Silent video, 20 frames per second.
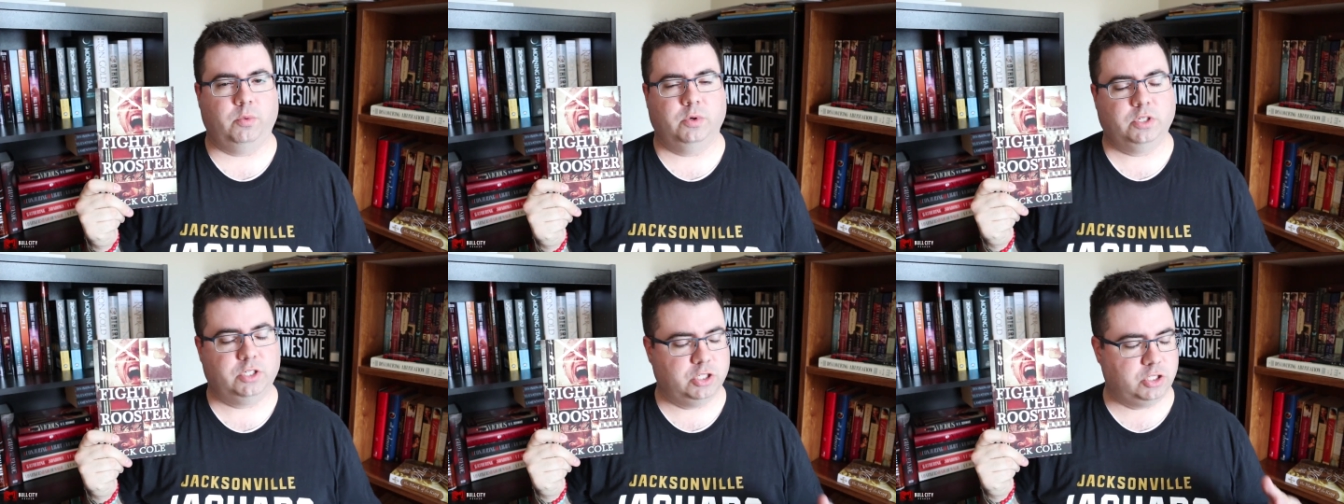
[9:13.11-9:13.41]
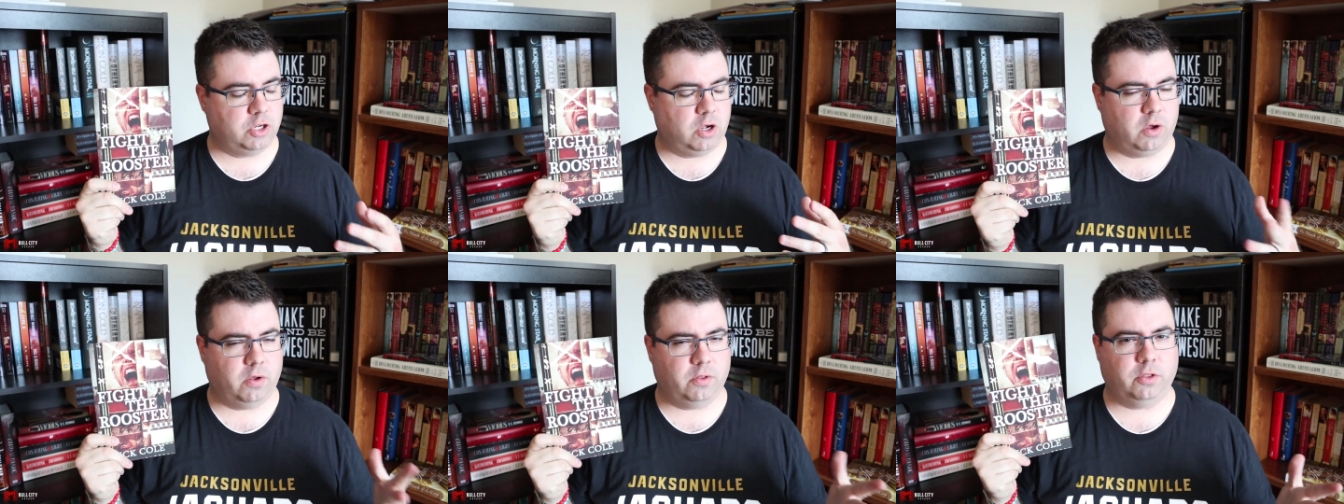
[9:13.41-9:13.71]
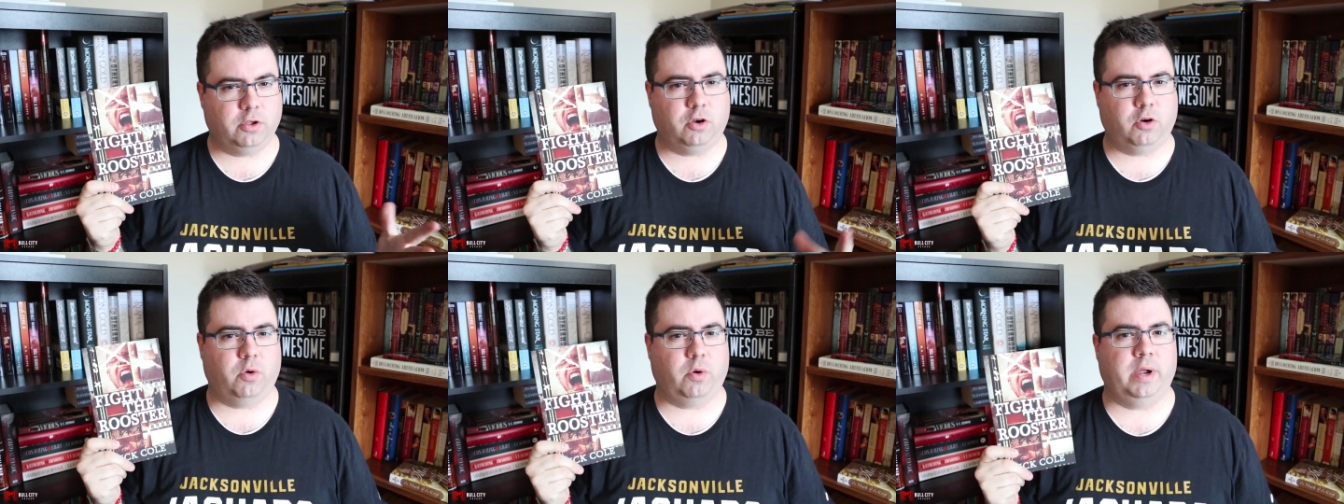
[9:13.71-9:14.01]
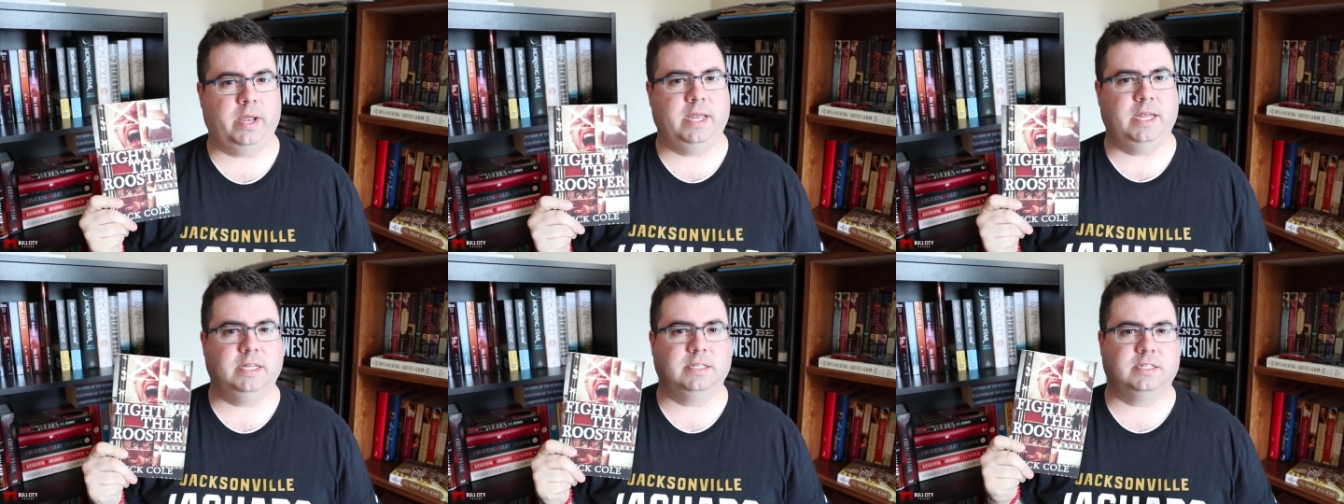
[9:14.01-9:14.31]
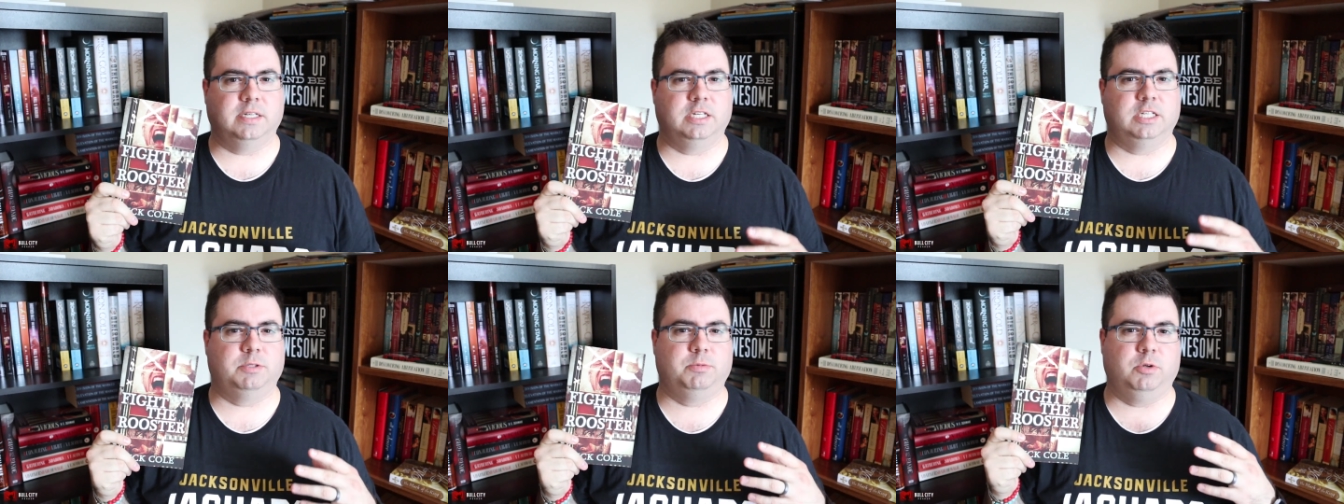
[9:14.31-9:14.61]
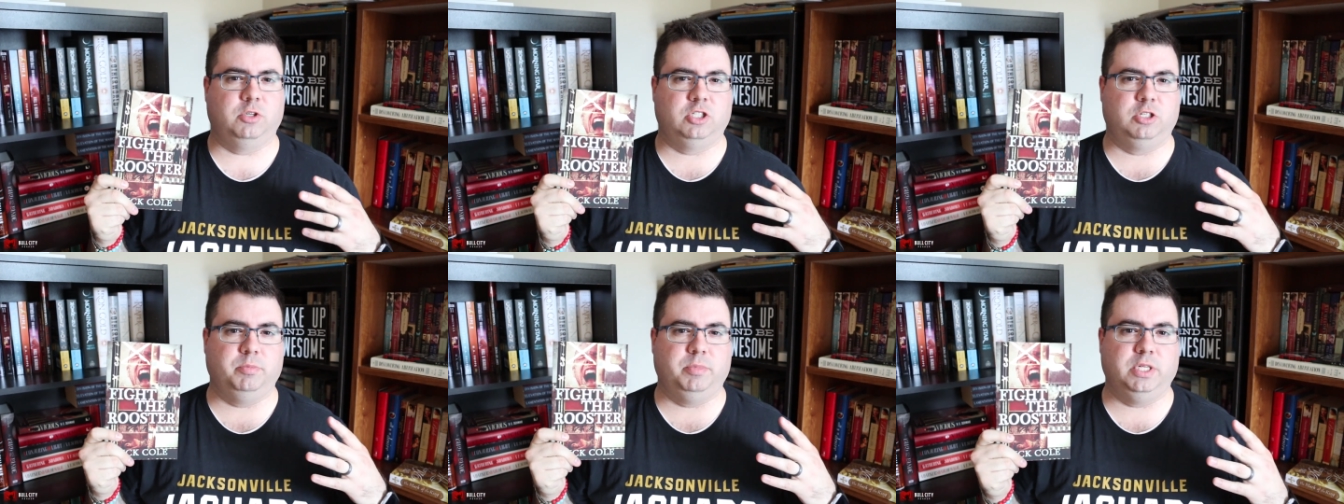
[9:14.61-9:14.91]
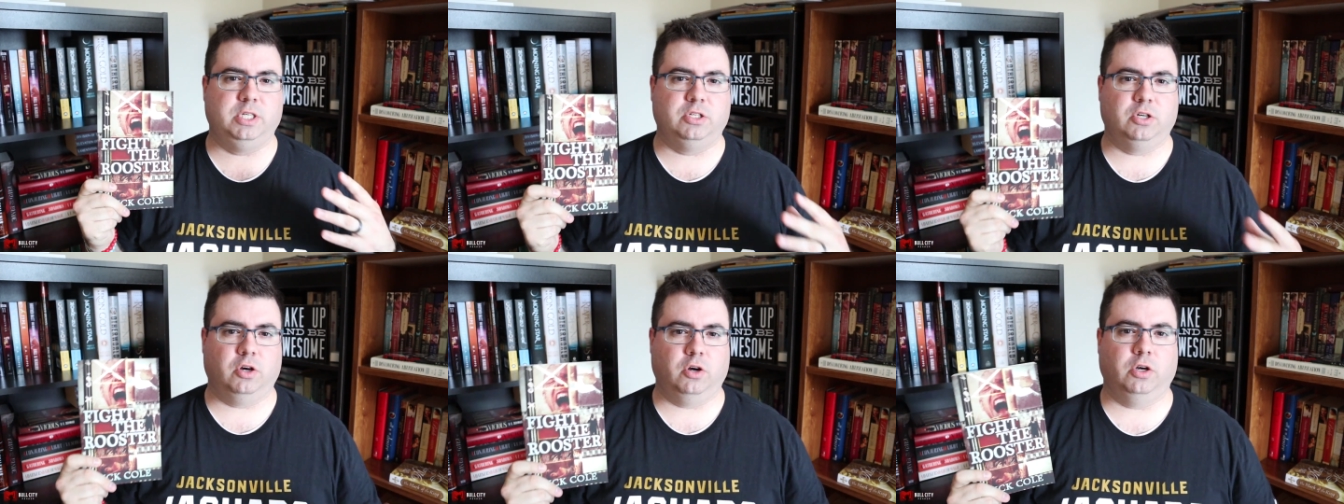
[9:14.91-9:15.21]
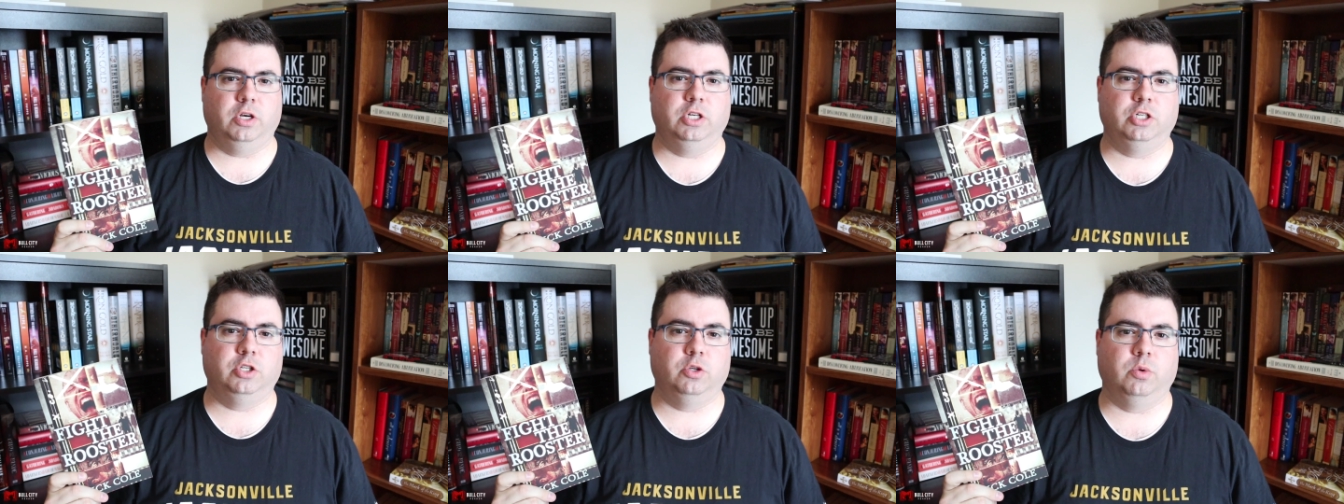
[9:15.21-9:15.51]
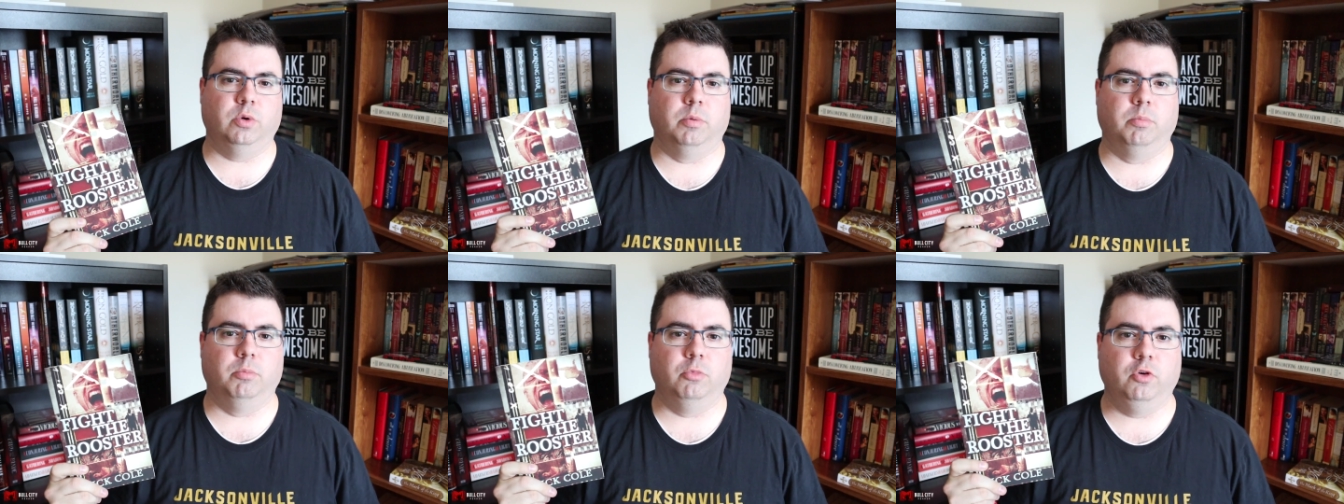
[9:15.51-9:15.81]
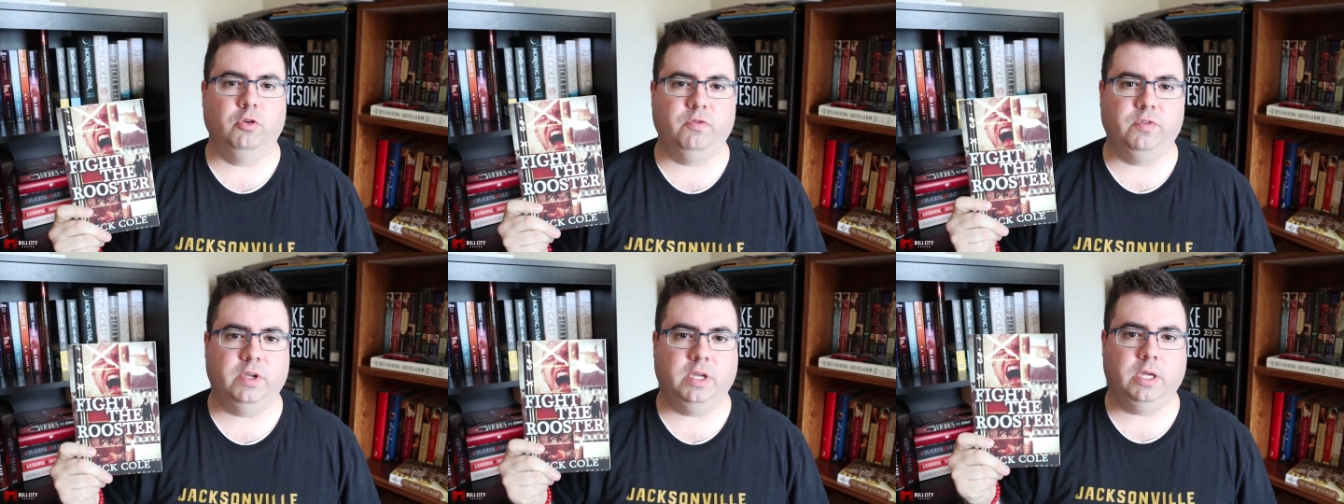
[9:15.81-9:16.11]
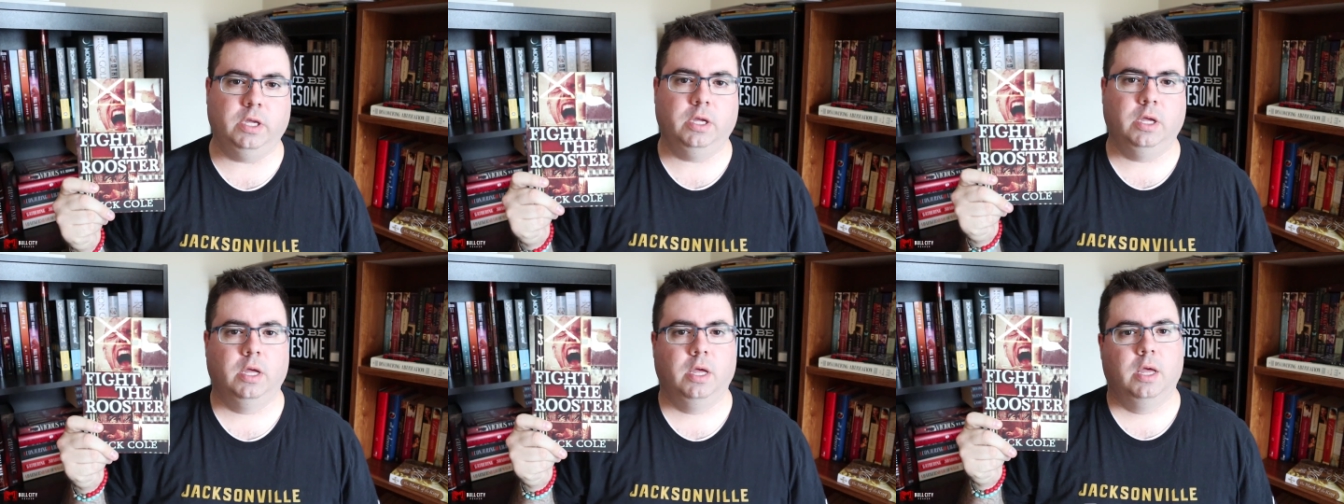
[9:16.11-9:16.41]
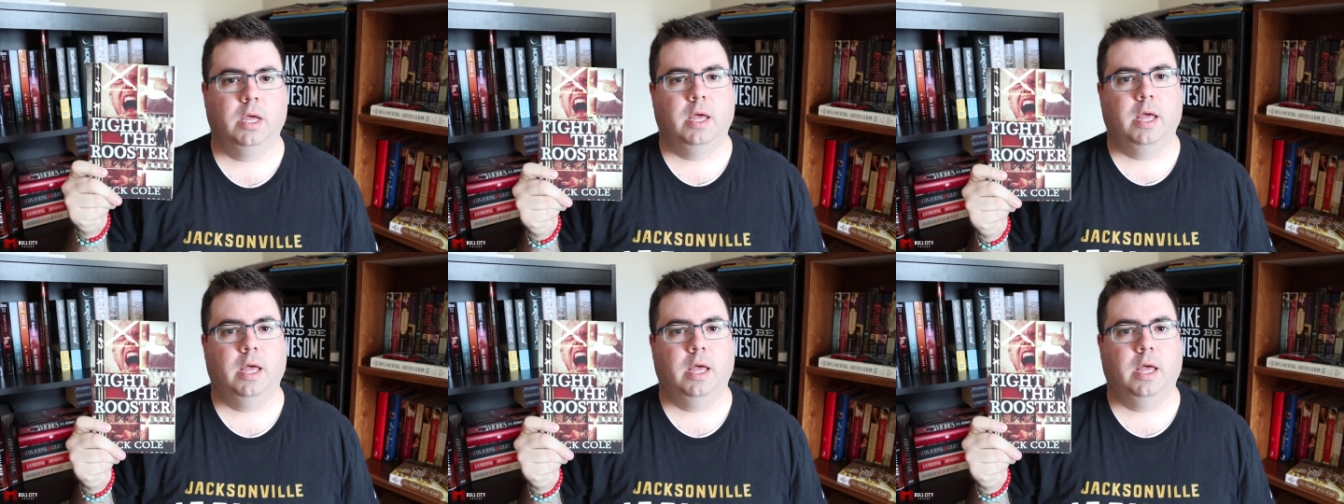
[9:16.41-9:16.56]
which is all the craze and is supposed to be turned into a movie.